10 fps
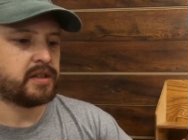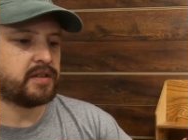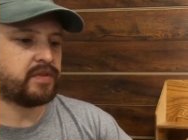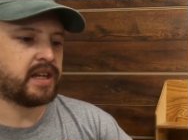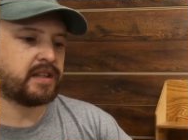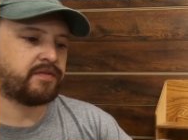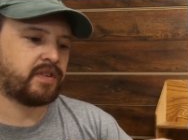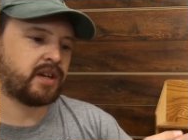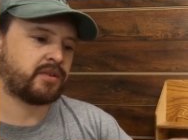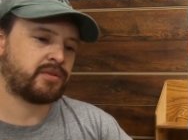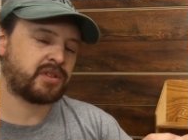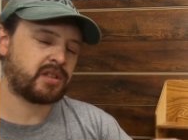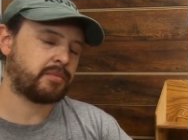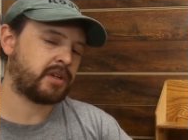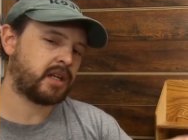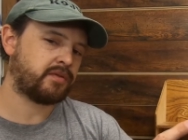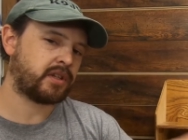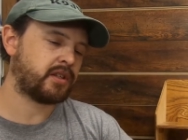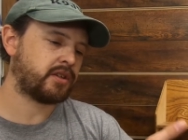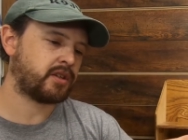If I had found some kind of
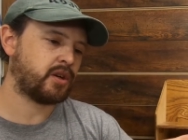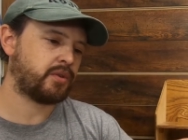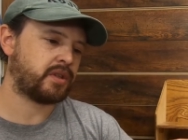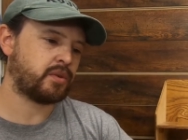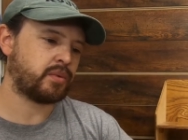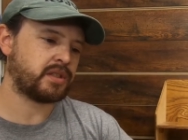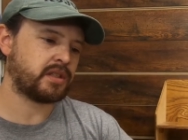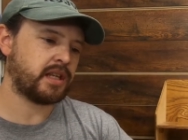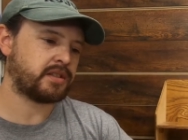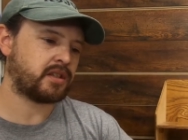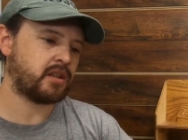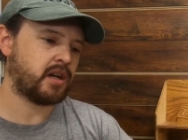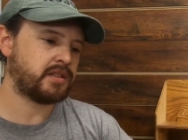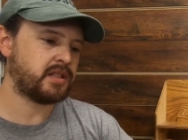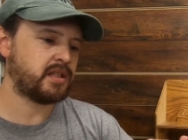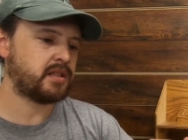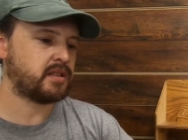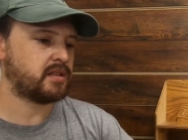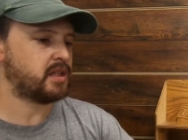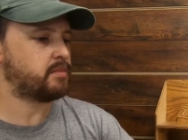a clear coat that was less glossy,
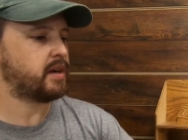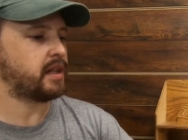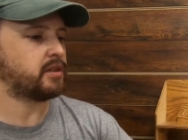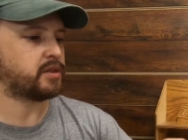it might have